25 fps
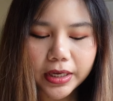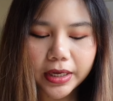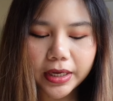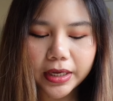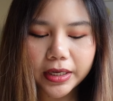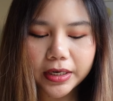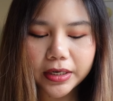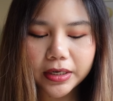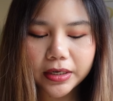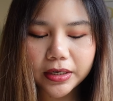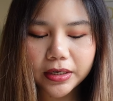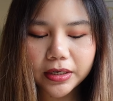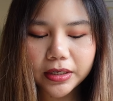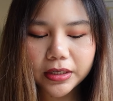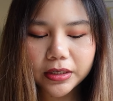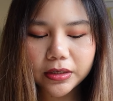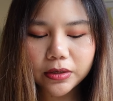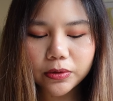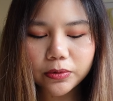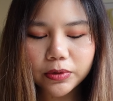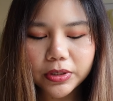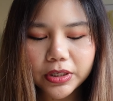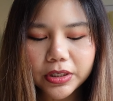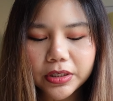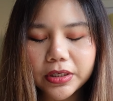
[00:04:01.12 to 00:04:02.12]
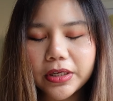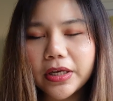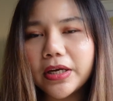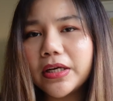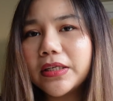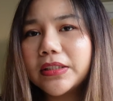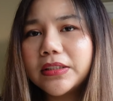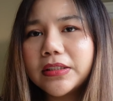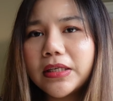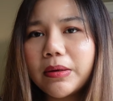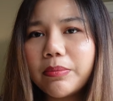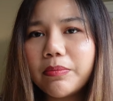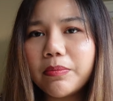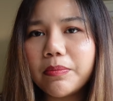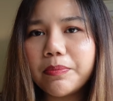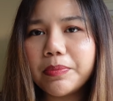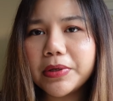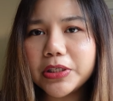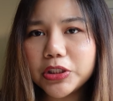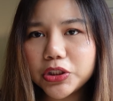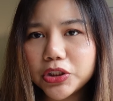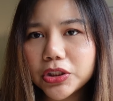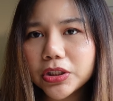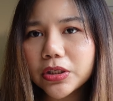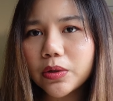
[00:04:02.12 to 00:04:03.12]
and including there are some
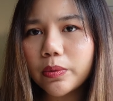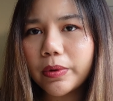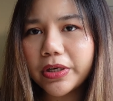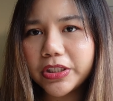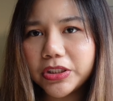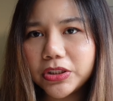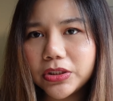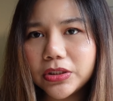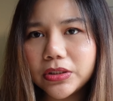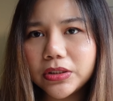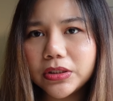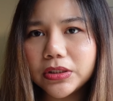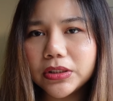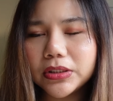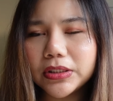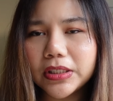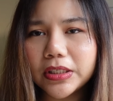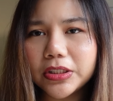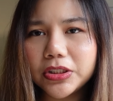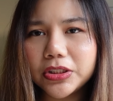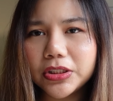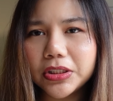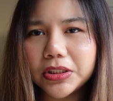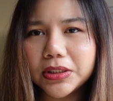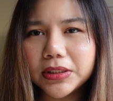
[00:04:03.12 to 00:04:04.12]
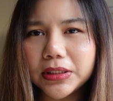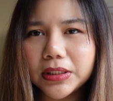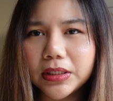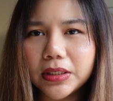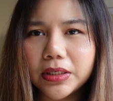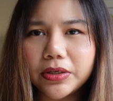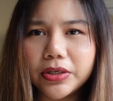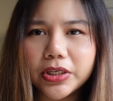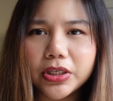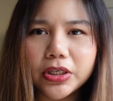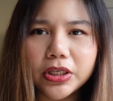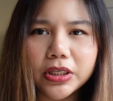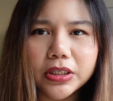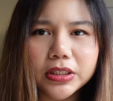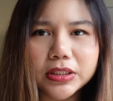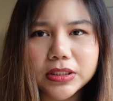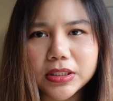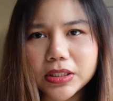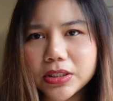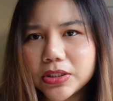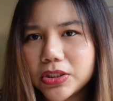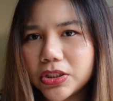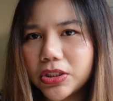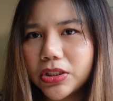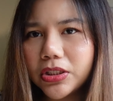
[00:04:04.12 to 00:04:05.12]
picture questions such as reading
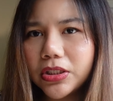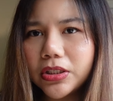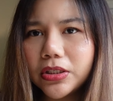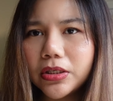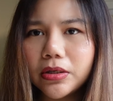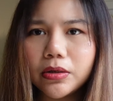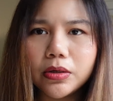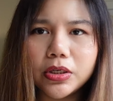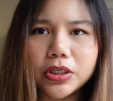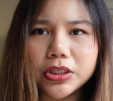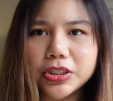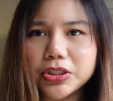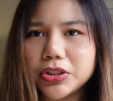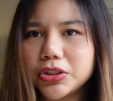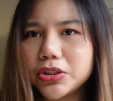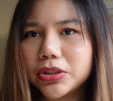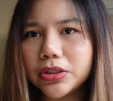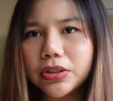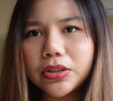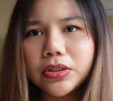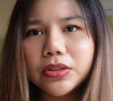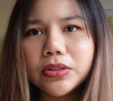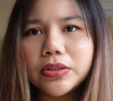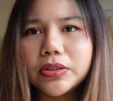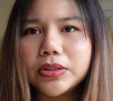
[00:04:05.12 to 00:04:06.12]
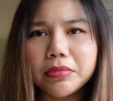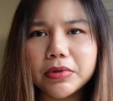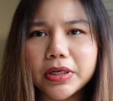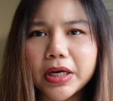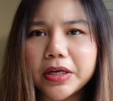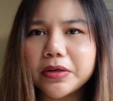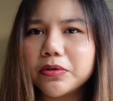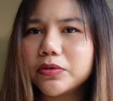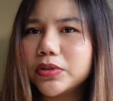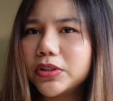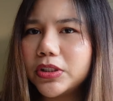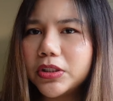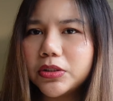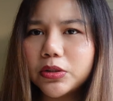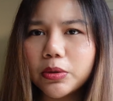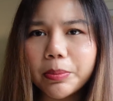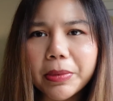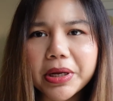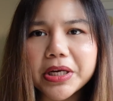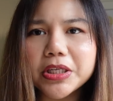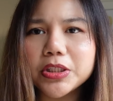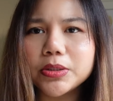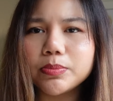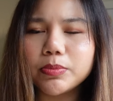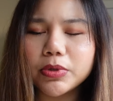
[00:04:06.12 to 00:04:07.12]
ECG, lesions, diagnosis or
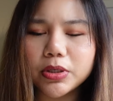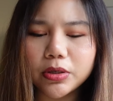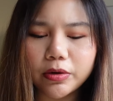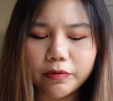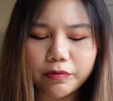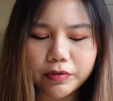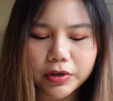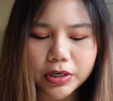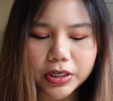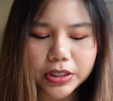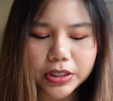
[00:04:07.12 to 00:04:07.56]
management of the